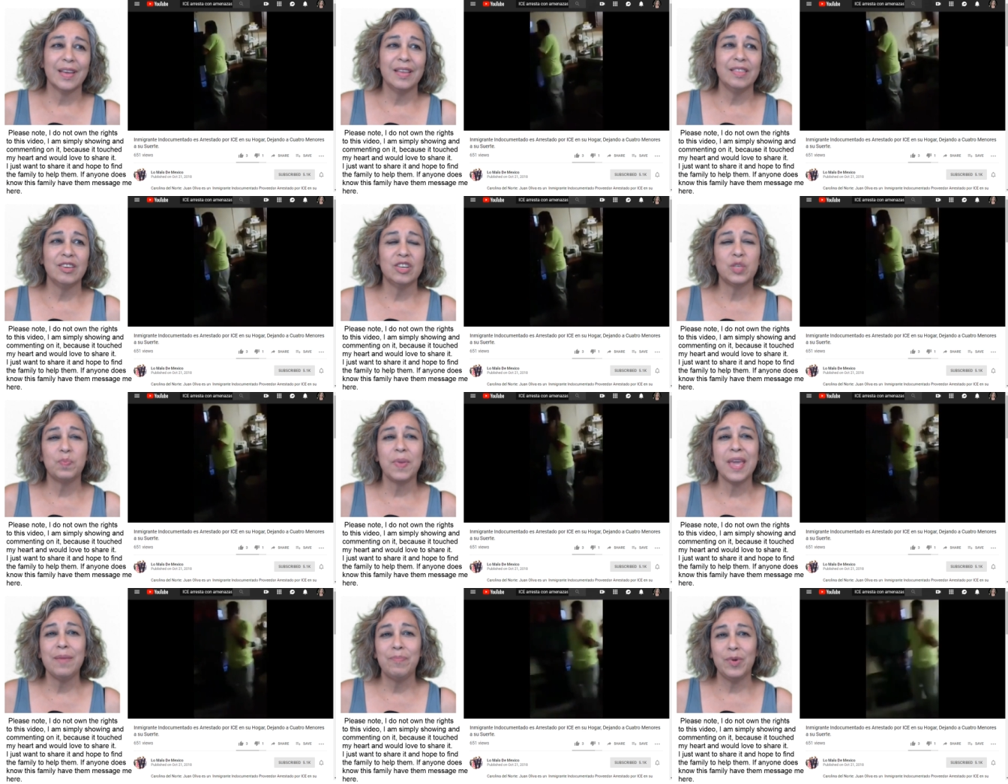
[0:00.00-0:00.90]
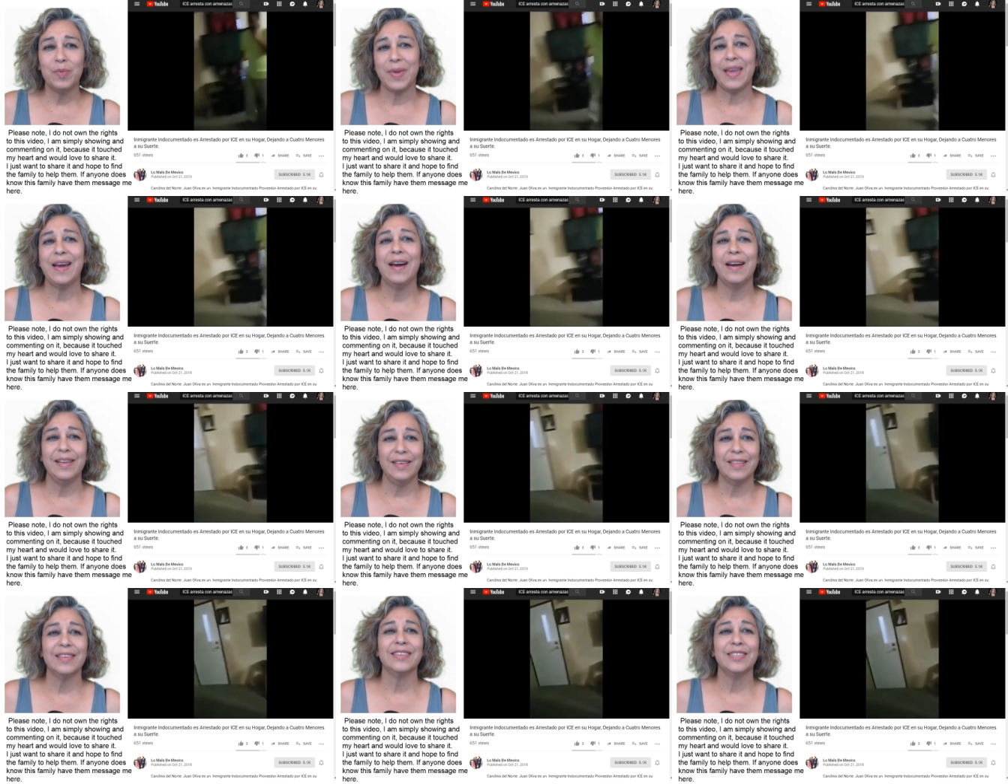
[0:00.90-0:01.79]
There's people
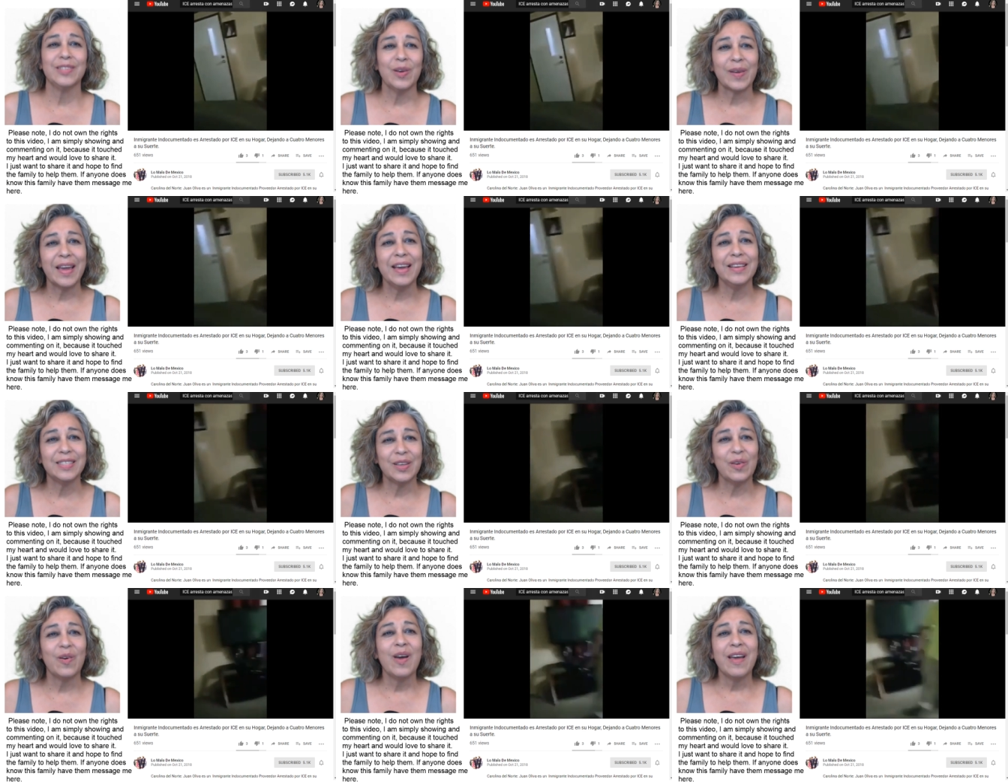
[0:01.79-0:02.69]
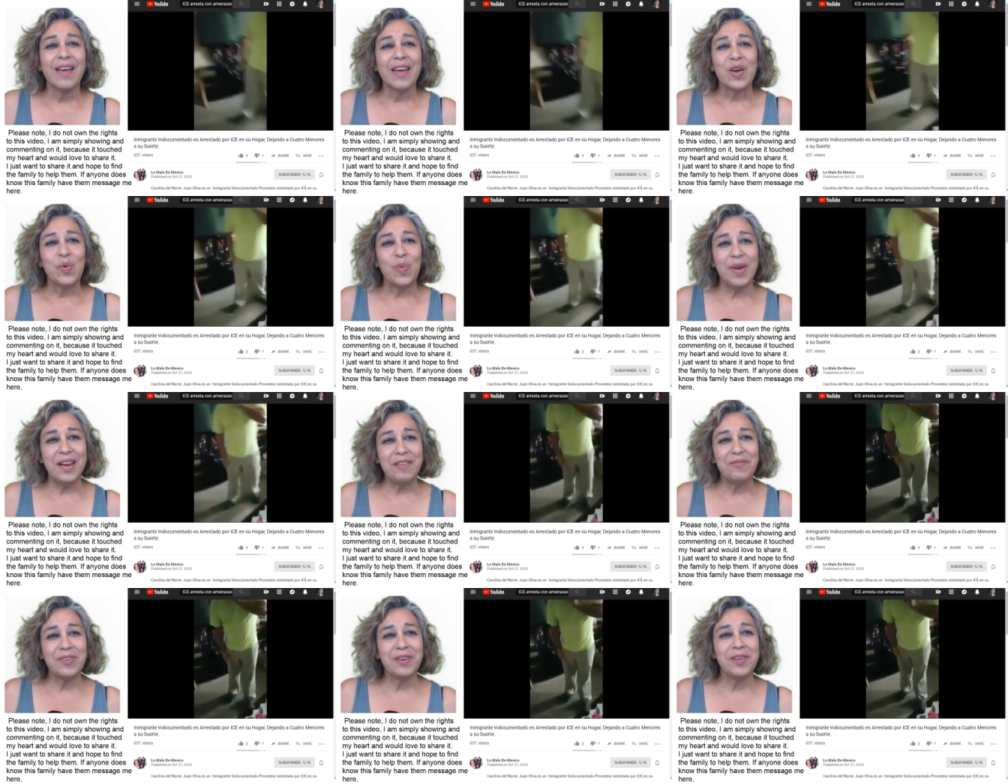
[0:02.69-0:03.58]
behind this, okay? So
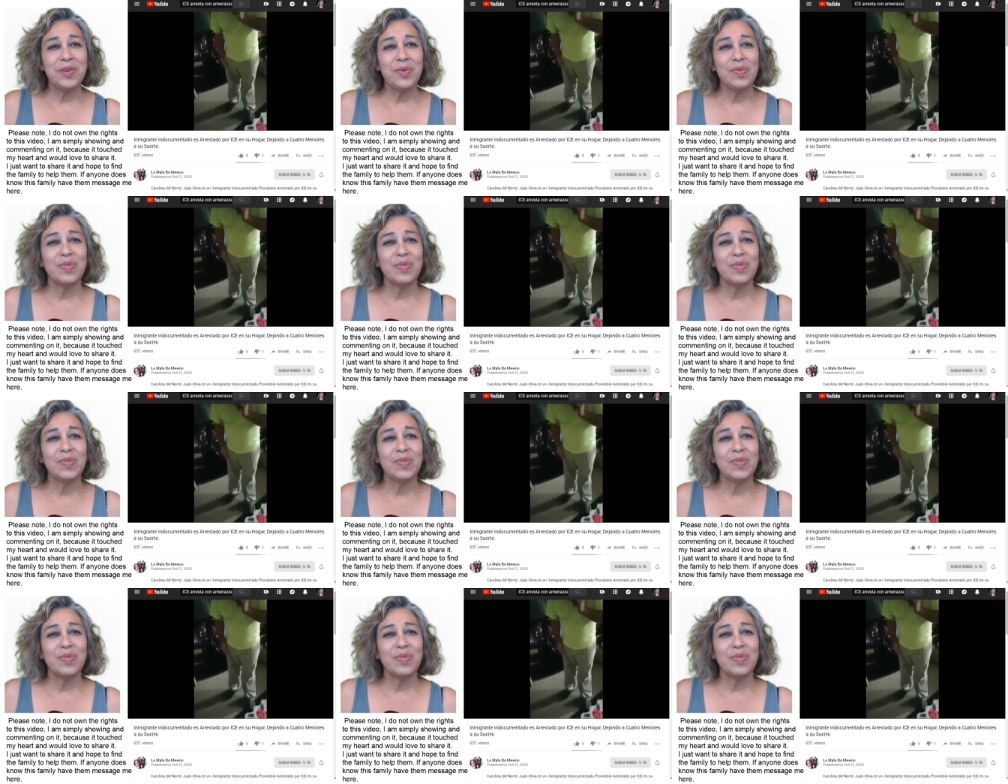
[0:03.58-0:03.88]
whenever you